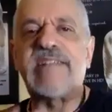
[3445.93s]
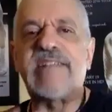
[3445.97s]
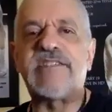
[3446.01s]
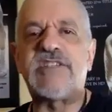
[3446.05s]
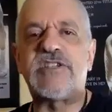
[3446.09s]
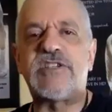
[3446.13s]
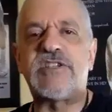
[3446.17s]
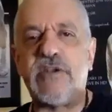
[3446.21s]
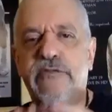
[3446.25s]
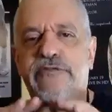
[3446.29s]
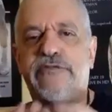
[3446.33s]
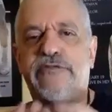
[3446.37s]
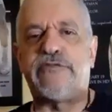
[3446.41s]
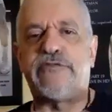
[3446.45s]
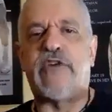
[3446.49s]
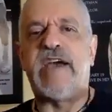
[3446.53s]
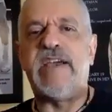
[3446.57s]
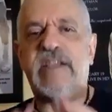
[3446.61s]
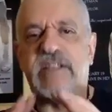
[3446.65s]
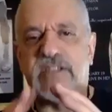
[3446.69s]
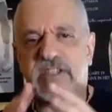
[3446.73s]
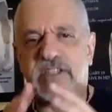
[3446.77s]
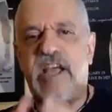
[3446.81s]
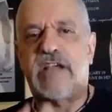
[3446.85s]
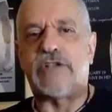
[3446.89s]
that's the
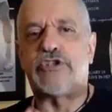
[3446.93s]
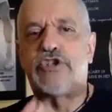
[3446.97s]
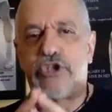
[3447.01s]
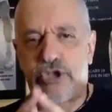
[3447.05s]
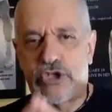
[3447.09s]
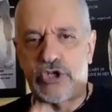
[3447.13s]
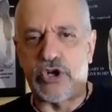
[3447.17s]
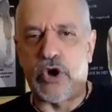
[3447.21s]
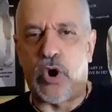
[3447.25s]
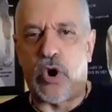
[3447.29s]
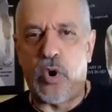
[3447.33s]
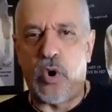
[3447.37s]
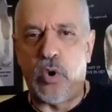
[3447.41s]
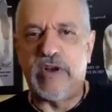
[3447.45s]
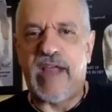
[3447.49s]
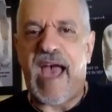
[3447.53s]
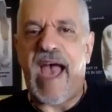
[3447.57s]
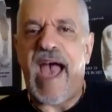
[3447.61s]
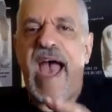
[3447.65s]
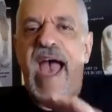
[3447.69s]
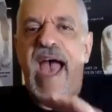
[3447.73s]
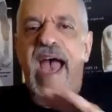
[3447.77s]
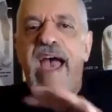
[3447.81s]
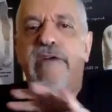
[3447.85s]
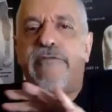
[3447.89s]
fight that
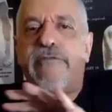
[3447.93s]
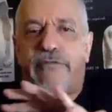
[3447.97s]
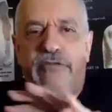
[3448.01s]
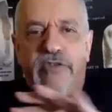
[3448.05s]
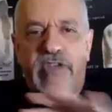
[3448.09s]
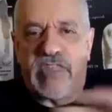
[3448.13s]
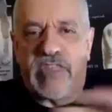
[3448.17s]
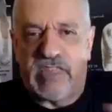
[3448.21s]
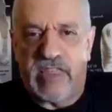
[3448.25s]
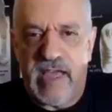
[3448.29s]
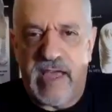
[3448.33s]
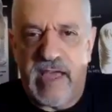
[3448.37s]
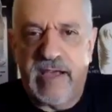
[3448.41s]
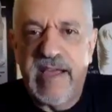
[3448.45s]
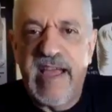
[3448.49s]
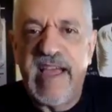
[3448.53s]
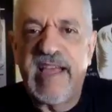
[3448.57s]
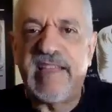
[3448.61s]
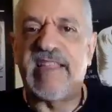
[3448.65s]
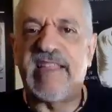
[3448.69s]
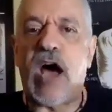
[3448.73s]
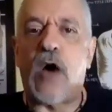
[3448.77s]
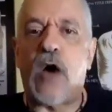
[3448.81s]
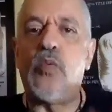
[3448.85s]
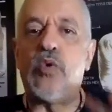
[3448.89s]
showed
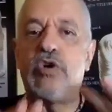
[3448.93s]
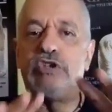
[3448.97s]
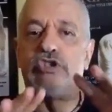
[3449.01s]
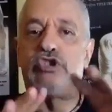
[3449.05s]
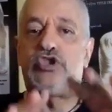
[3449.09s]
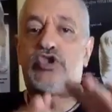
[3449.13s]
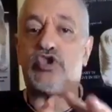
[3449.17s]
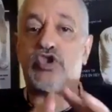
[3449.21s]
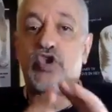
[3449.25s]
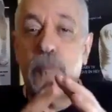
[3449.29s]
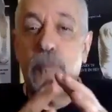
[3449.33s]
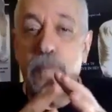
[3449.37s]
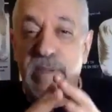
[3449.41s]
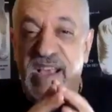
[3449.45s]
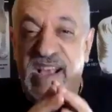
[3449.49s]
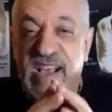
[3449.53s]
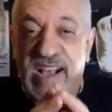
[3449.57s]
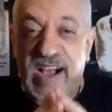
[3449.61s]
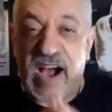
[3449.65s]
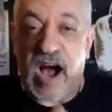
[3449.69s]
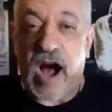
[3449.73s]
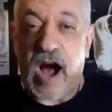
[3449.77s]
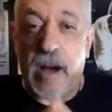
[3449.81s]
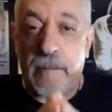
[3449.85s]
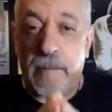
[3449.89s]
everything that was to
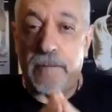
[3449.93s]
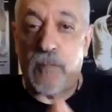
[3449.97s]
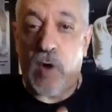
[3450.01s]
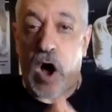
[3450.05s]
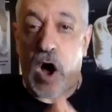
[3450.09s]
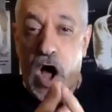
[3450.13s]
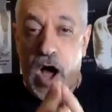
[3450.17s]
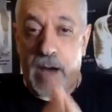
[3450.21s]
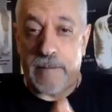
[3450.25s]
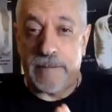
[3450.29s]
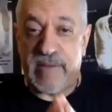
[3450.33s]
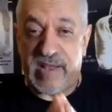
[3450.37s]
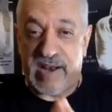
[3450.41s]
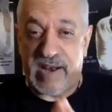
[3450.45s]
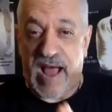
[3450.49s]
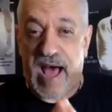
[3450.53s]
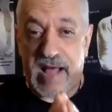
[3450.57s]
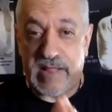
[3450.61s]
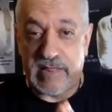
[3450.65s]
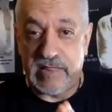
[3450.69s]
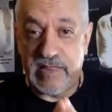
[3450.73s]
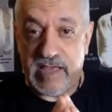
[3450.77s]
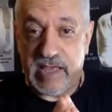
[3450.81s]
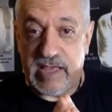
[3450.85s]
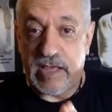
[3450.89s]
become
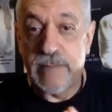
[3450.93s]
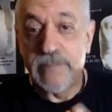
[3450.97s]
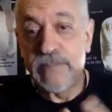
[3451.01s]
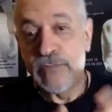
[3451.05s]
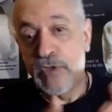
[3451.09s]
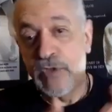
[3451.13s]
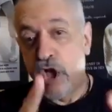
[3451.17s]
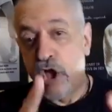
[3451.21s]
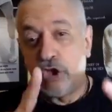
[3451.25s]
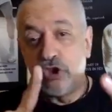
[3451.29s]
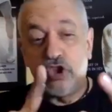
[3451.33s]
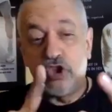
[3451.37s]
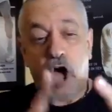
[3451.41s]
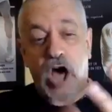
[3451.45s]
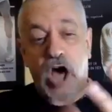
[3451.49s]
Muhammad Ali.